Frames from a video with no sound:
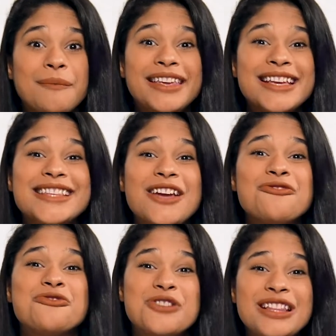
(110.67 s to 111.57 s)
because
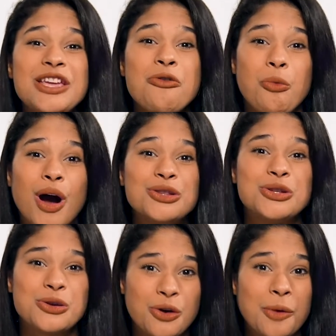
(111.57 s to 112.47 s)
I really
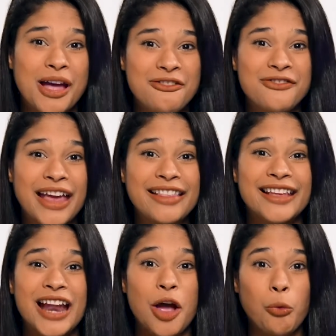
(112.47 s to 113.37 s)
want to grow my
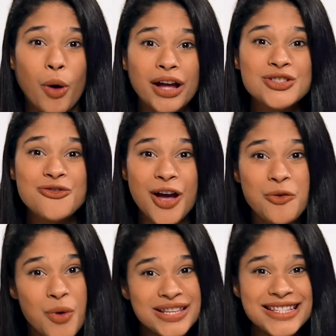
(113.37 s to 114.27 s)
faith and I want to
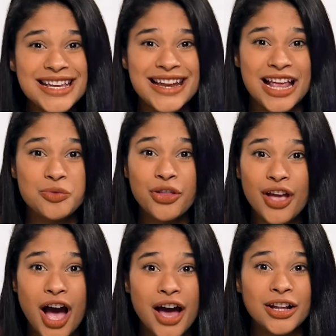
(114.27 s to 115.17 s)
find ways to connect
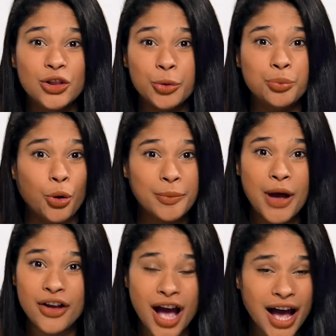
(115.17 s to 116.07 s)
with God and learn more about